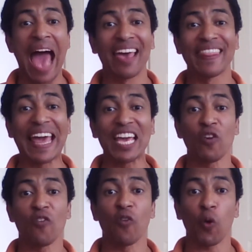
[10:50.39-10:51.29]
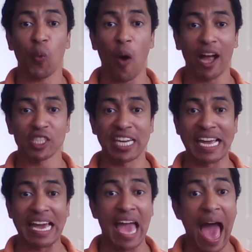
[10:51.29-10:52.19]
Thank you for watching.
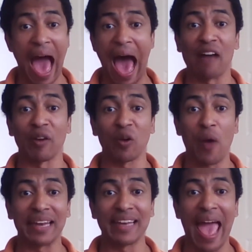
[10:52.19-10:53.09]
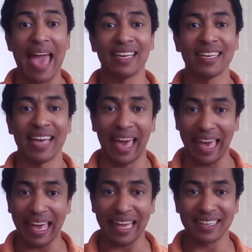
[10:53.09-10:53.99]
Have a great day,
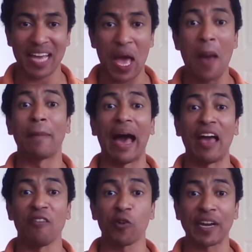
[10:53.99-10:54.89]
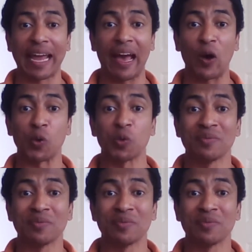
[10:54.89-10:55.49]
and bye for now.